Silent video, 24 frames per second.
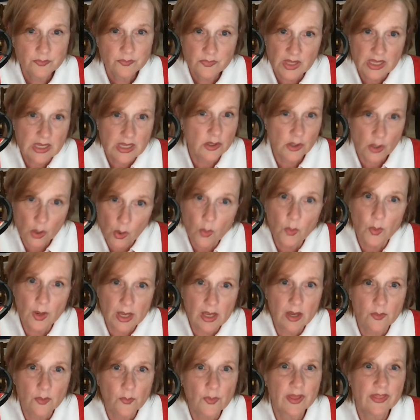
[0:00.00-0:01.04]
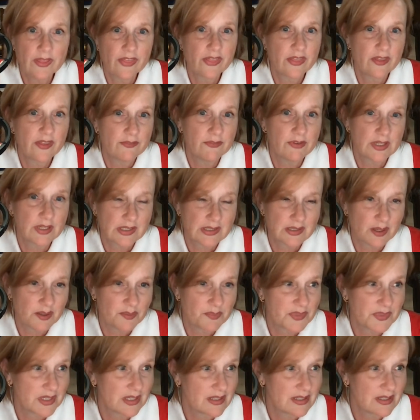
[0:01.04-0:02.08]
like go in with the
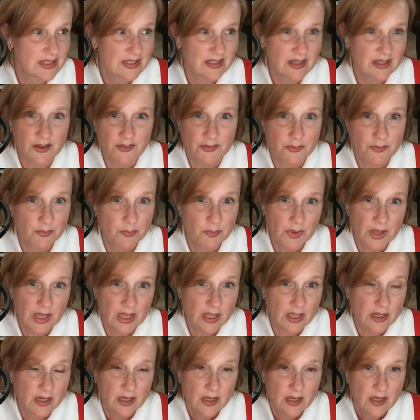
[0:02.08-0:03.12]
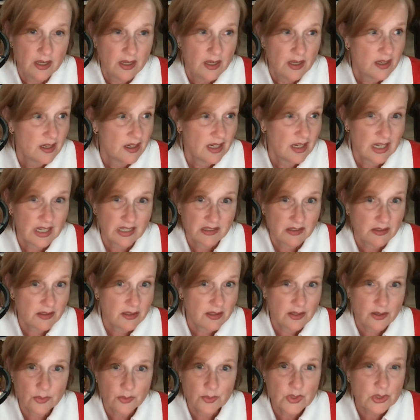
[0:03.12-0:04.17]
victims and stuff, but
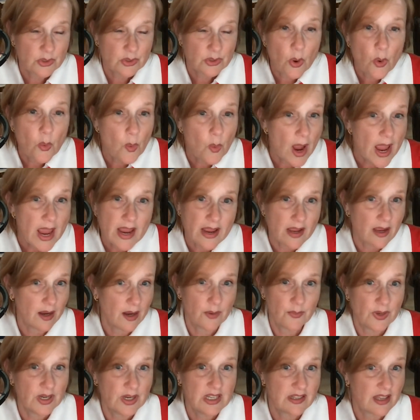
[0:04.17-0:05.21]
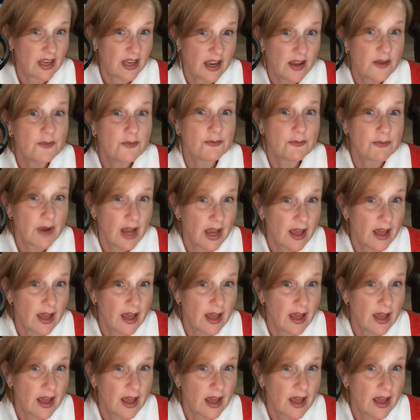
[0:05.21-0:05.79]
there was no way I wanted that.